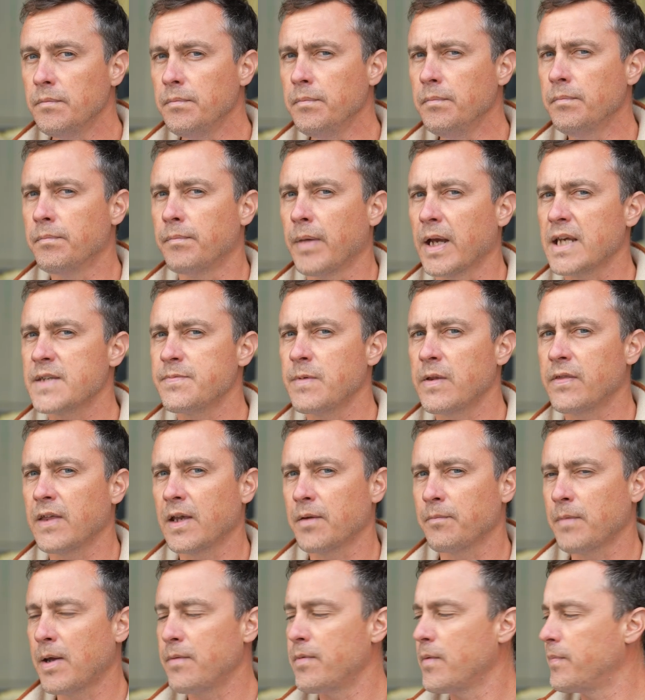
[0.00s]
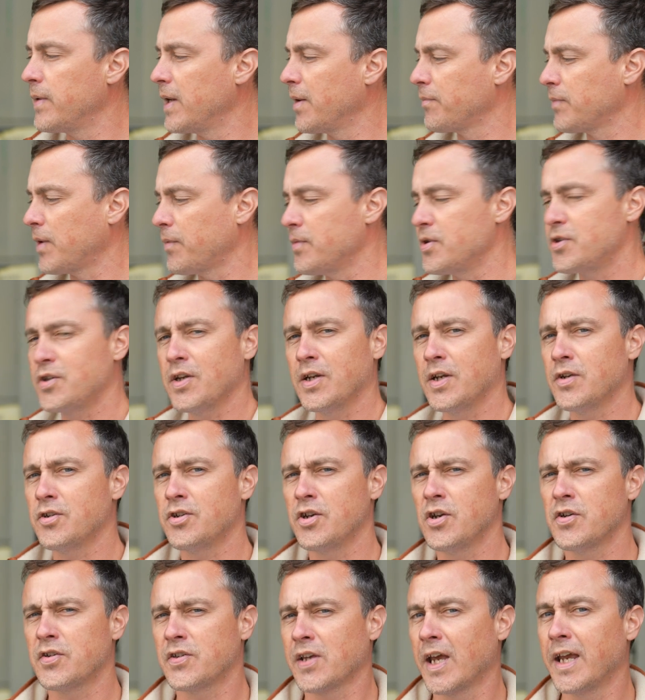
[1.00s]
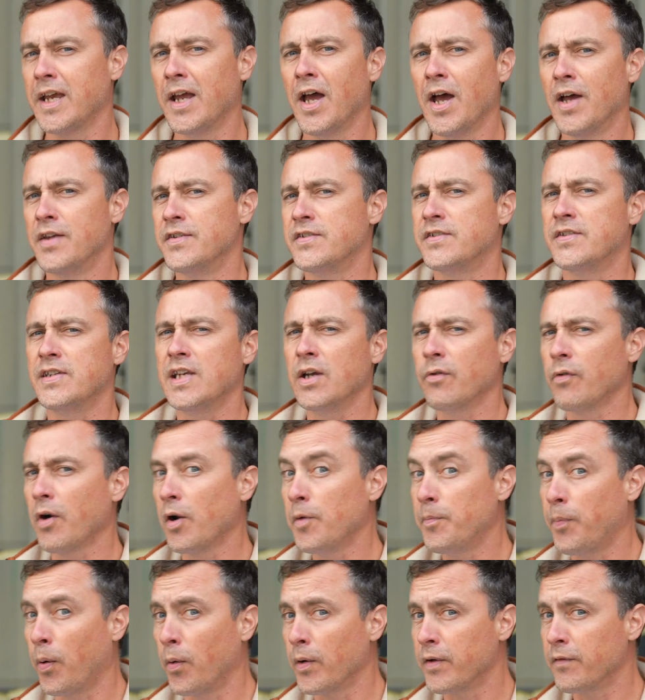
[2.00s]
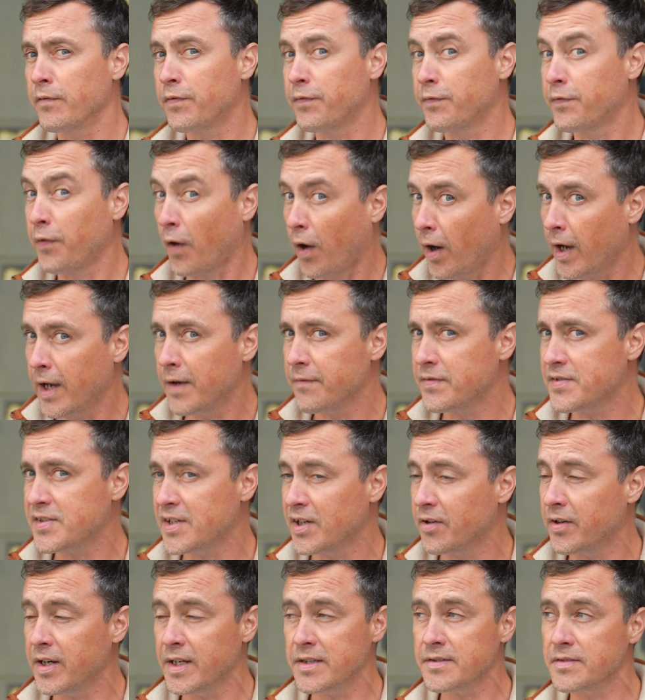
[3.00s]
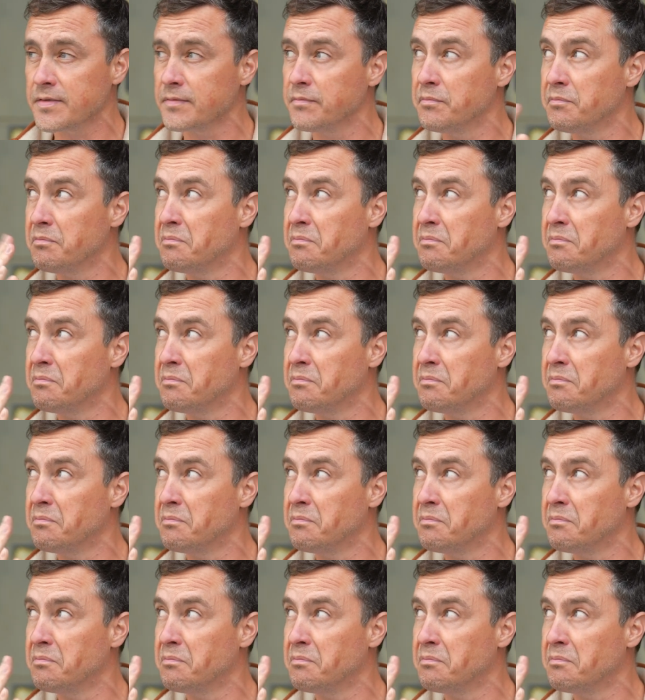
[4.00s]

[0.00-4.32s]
Makes me think maybe BMW should introduce a 0.5 series?